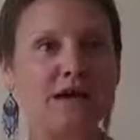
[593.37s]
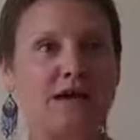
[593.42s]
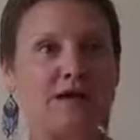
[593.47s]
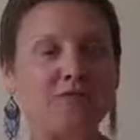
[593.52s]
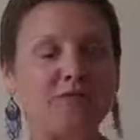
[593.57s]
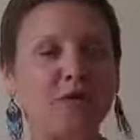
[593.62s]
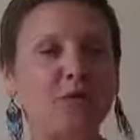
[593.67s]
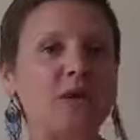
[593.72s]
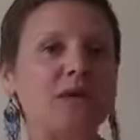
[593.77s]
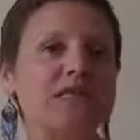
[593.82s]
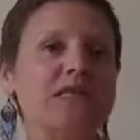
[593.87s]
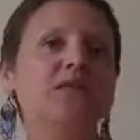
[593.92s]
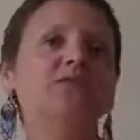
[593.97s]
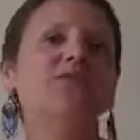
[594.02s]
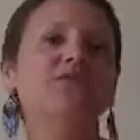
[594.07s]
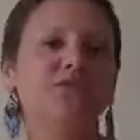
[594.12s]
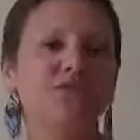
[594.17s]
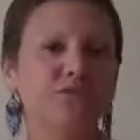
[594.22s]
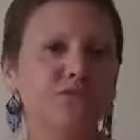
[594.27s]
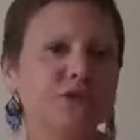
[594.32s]
But once he
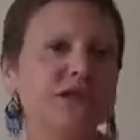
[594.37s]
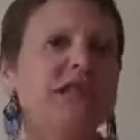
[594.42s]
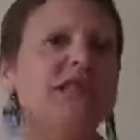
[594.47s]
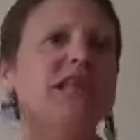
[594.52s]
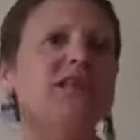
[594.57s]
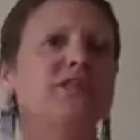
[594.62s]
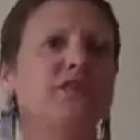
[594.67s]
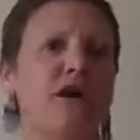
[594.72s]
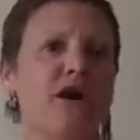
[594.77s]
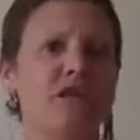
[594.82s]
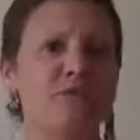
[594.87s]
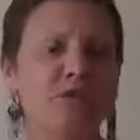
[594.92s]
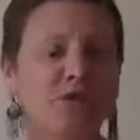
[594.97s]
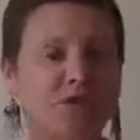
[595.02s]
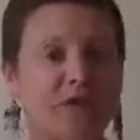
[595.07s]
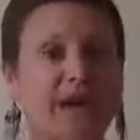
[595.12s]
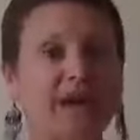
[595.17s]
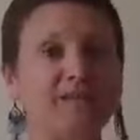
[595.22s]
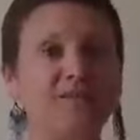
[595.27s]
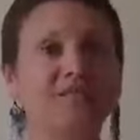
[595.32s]
really thought about
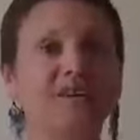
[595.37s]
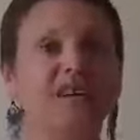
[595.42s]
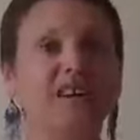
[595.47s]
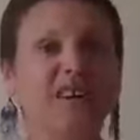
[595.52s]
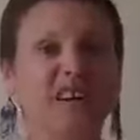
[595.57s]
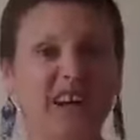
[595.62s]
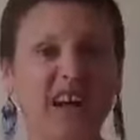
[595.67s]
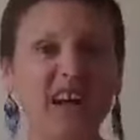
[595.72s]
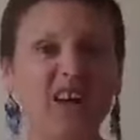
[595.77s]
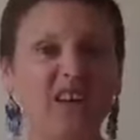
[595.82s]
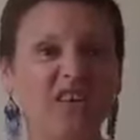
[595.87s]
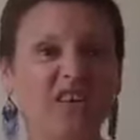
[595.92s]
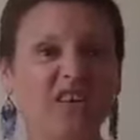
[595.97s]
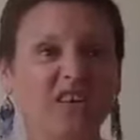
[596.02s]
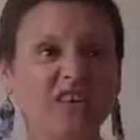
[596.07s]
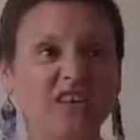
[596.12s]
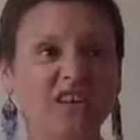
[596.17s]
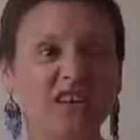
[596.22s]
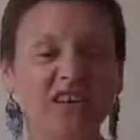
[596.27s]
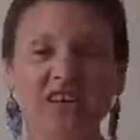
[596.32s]
that and figured it out,
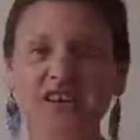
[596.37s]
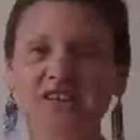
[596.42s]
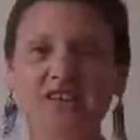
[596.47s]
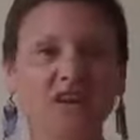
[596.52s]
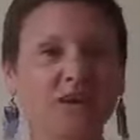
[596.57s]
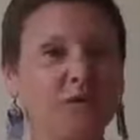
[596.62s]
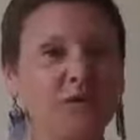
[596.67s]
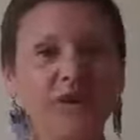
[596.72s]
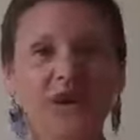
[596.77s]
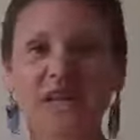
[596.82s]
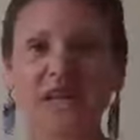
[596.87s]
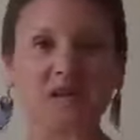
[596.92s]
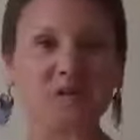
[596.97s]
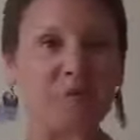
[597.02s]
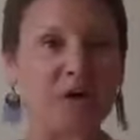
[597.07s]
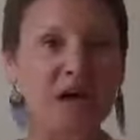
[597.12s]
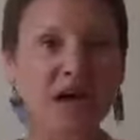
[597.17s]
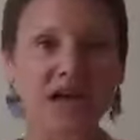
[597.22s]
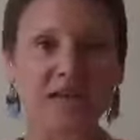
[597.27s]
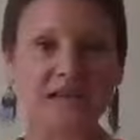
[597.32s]
he didn't really want to eat the
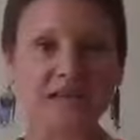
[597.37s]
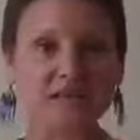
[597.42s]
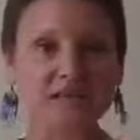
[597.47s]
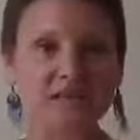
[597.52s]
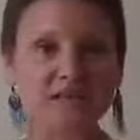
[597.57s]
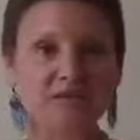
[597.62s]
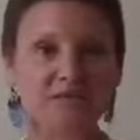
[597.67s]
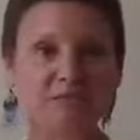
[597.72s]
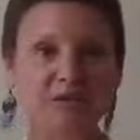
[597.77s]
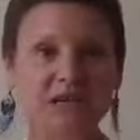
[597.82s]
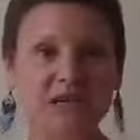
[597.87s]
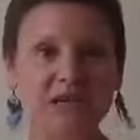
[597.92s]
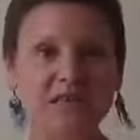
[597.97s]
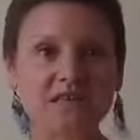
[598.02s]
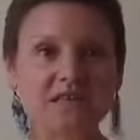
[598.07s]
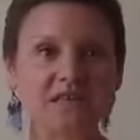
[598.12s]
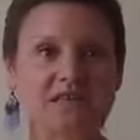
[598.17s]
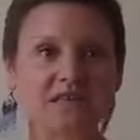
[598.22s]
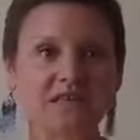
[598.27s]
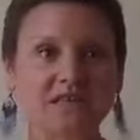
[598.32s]
pies
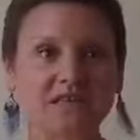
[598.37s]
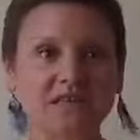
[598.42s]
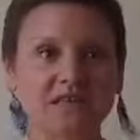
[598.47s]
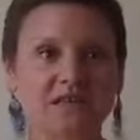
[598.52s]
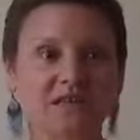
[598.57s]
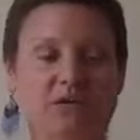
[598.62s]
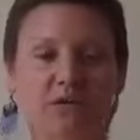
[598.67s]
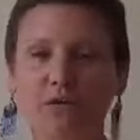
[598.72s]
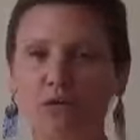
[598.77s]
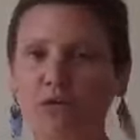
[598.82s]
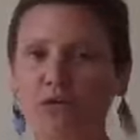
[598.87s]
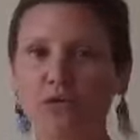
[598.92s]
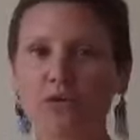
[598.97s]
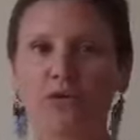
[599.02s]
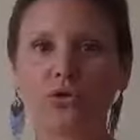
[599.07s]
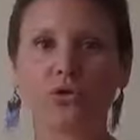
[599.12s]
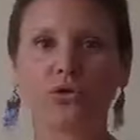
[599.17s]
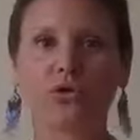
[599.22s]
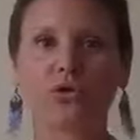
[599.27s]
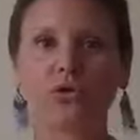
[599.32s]
because the
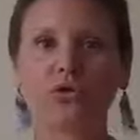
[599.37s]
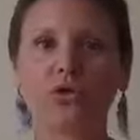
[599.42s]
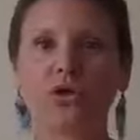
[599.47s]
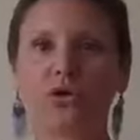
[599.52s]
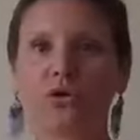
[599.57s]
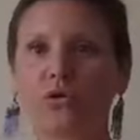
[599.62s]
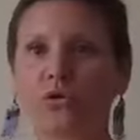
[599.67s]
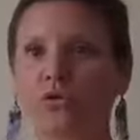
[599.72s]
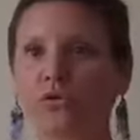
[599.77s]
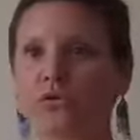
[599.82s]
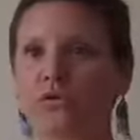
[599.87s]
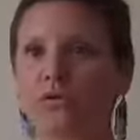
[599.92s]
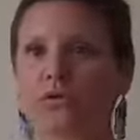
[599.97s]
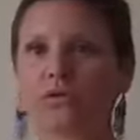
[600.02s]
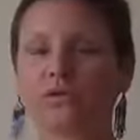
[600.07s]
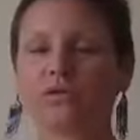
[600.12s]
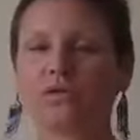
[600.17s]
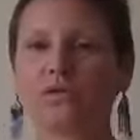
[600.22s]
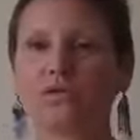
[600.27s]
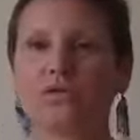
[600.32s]
whole,
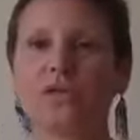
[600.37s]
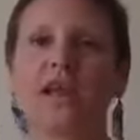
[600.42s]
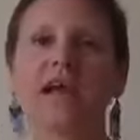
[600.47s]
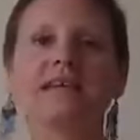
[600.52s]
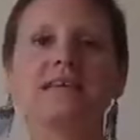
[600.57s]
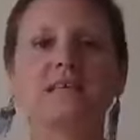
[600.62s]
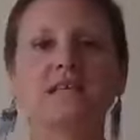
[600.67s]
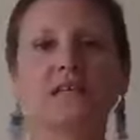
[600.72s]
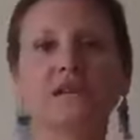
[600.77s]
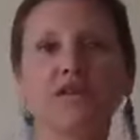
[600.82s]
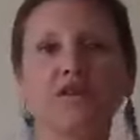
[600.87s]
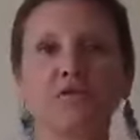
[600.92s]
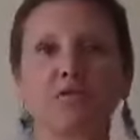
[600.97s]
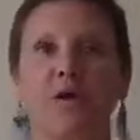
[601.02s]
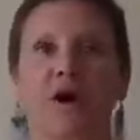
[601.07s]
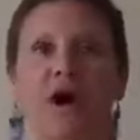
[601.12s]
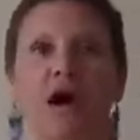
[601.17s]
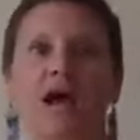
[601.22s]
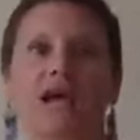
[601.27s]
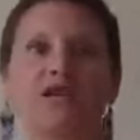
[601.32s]
the idea that the
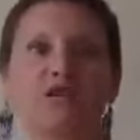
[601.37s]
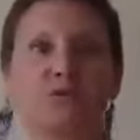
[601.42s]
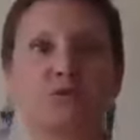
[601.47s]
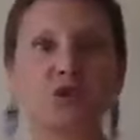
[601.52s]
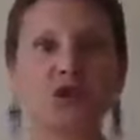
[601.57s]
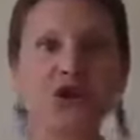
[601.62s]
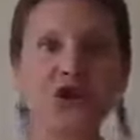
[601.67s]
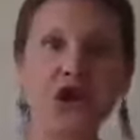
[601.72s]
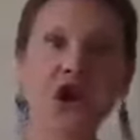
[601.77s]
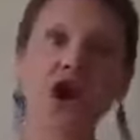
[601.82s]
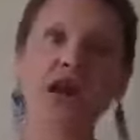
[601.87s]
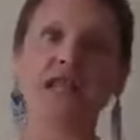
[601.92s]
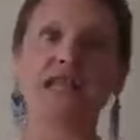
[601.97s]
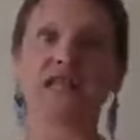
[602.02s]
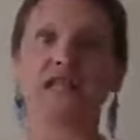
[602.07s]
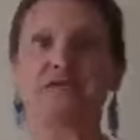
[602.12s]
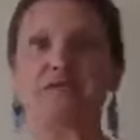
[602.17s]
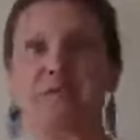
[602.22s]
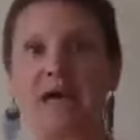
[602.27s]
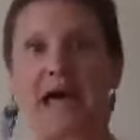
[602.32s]
pies were naughty
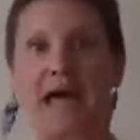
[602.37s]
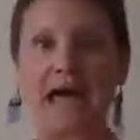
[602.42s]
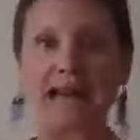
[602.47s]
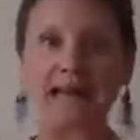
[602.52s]
and bad,